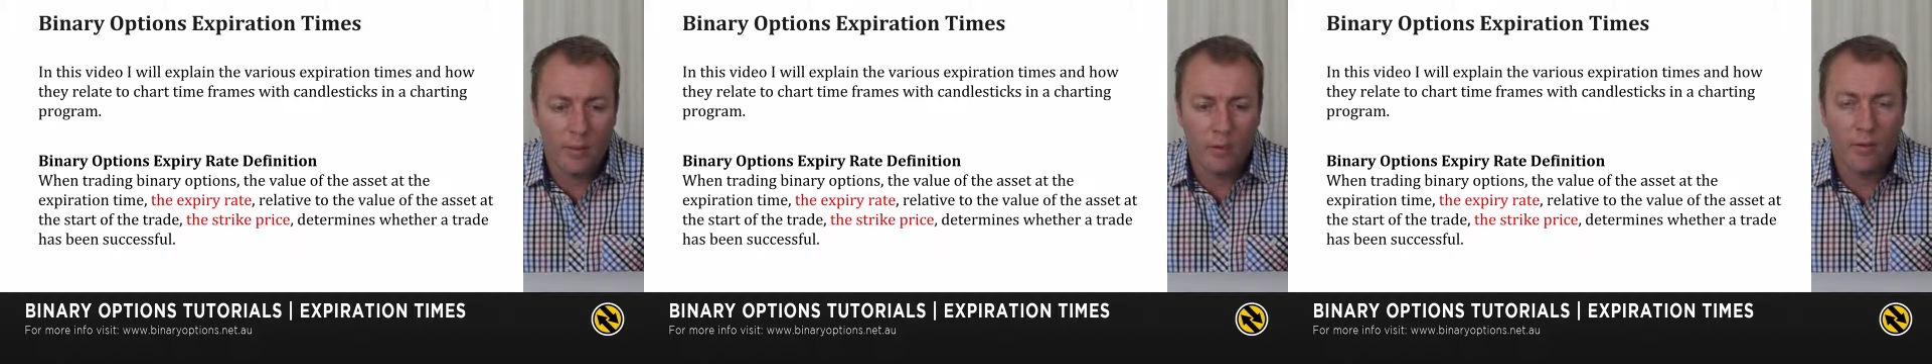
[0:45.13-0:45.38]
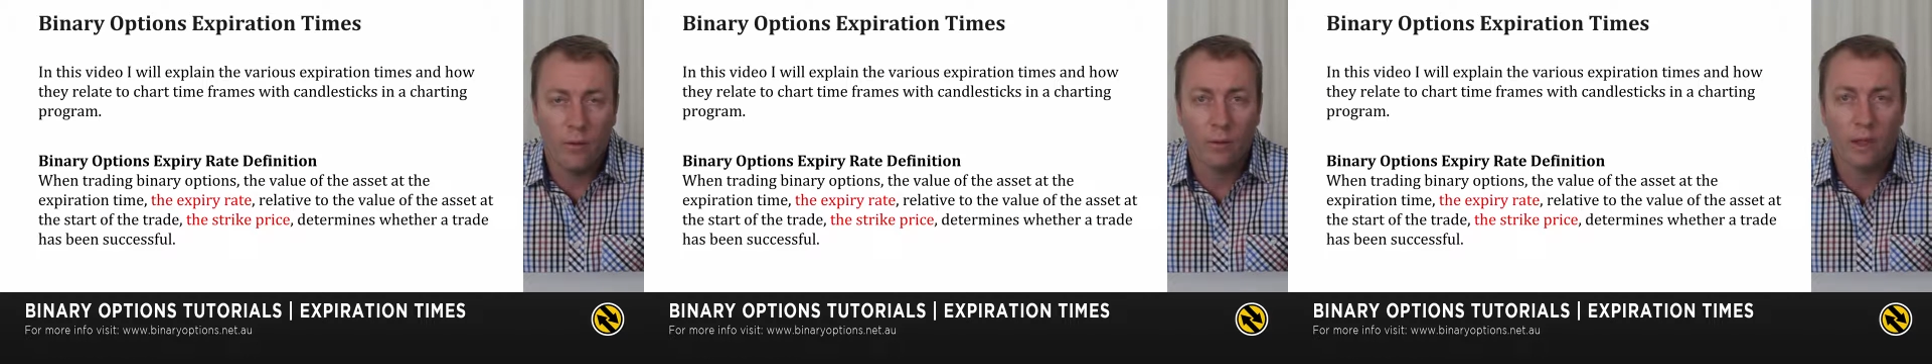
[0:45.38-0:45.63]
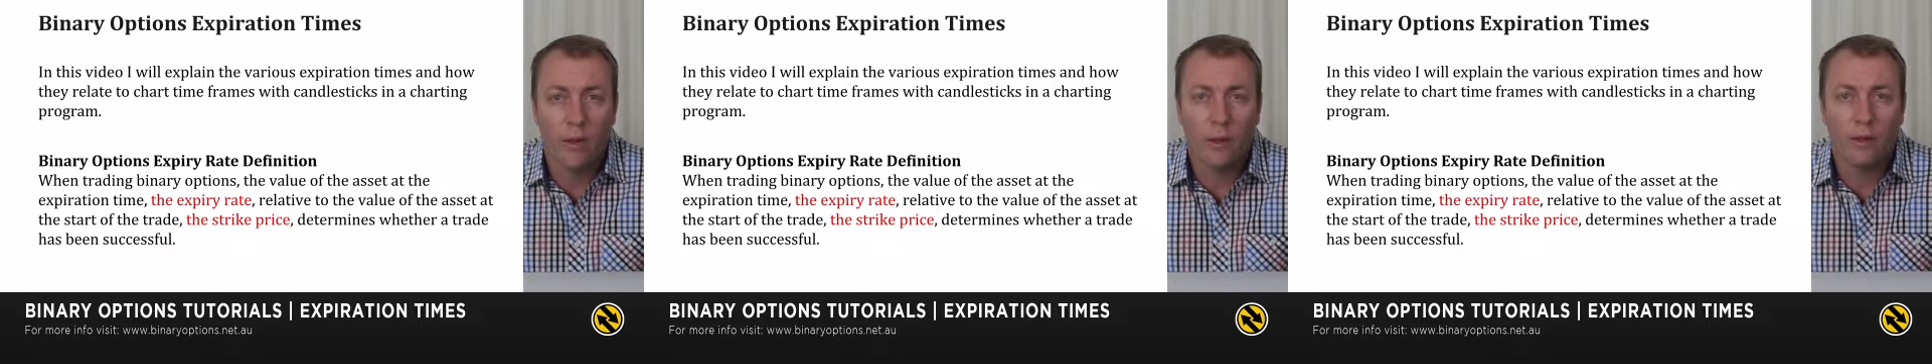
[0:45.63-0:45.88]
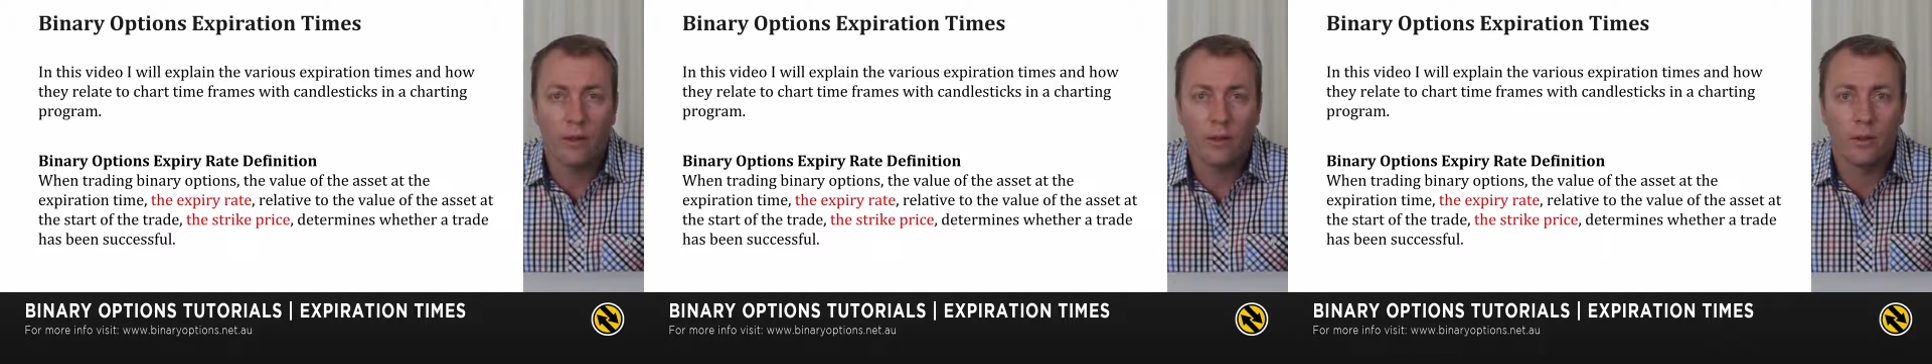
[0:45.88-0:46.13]
before
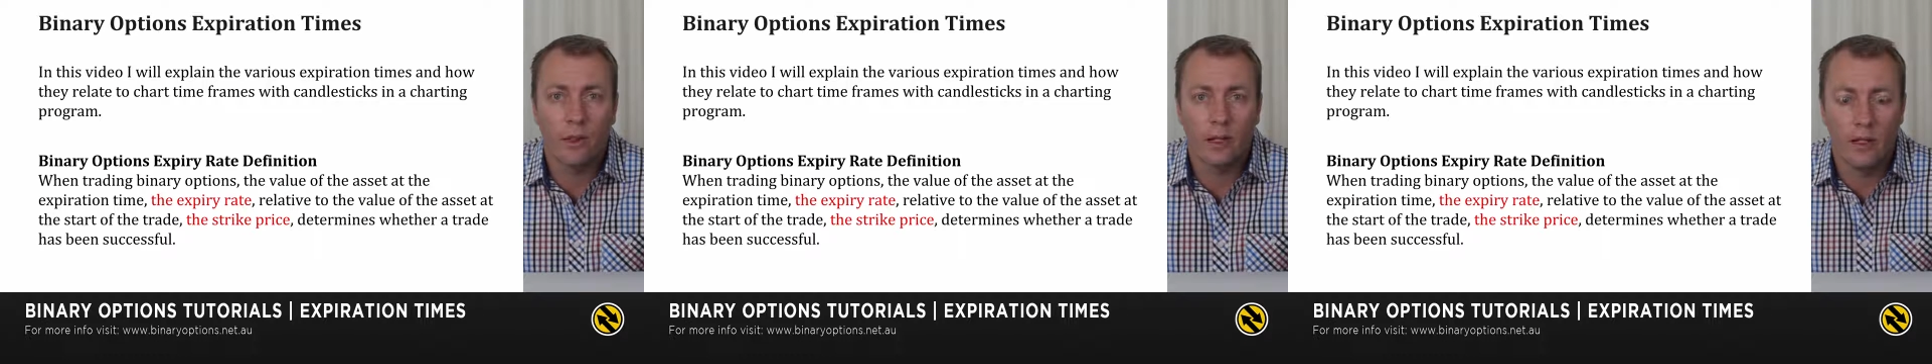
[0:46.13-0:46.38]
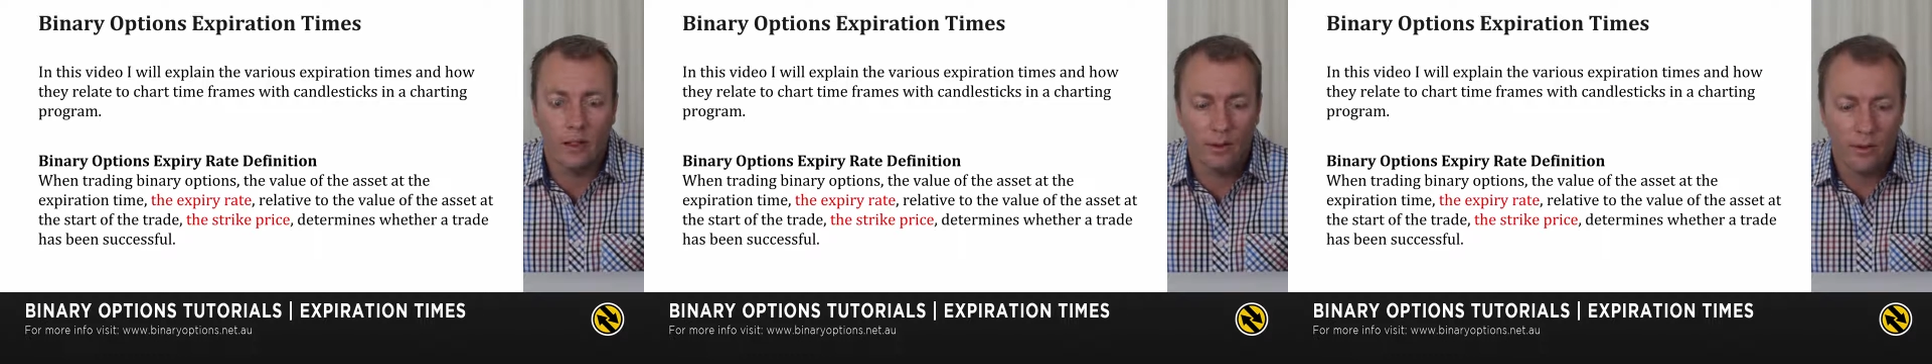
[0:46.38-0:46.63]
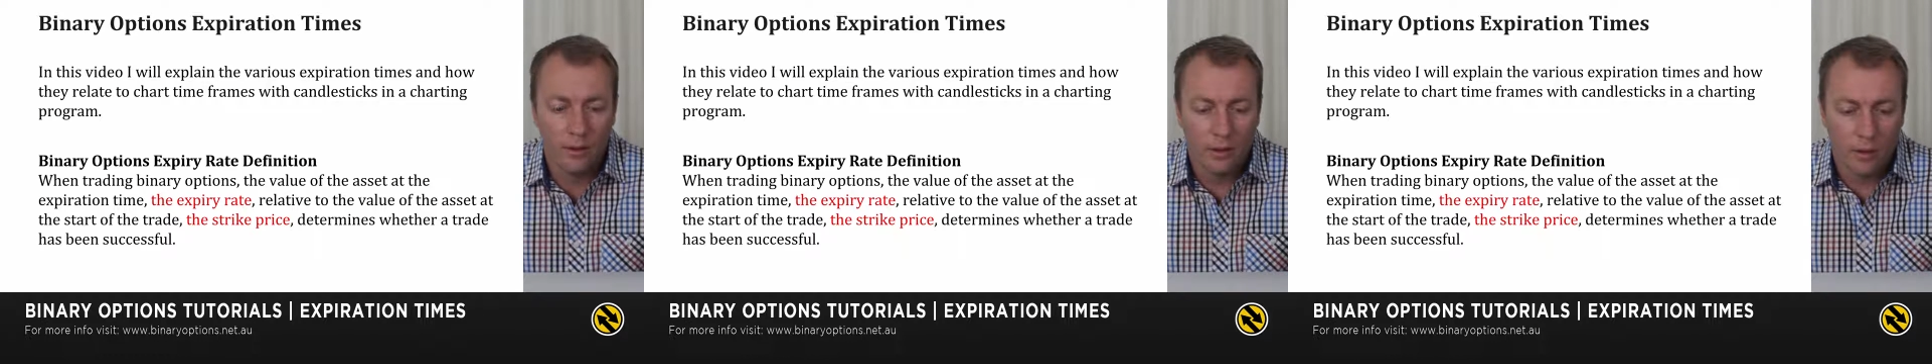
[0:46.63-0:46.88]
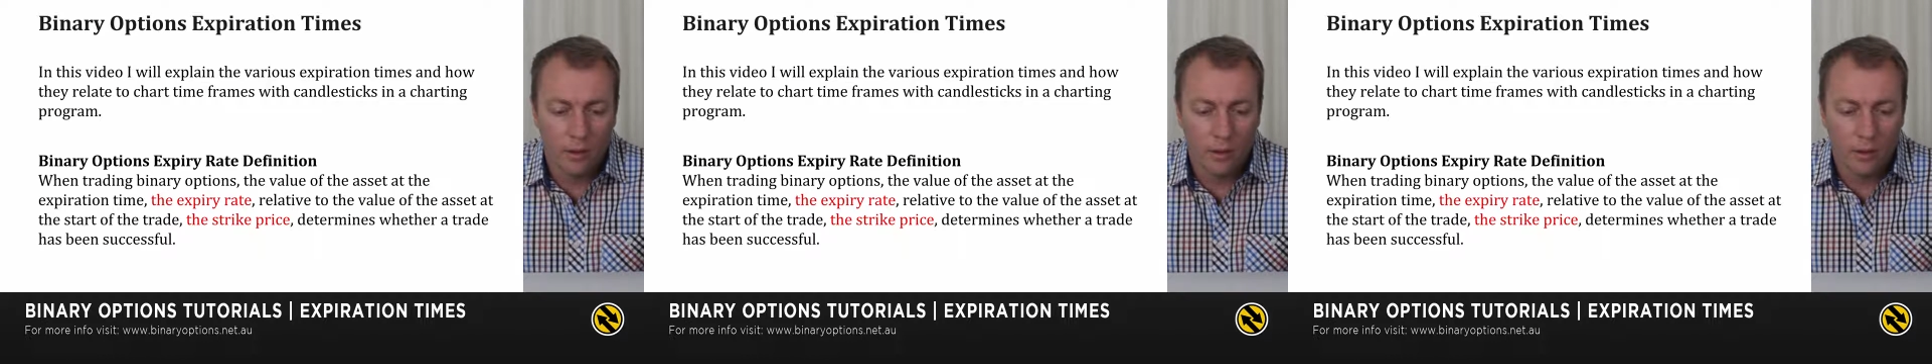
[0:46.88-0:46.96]
going on and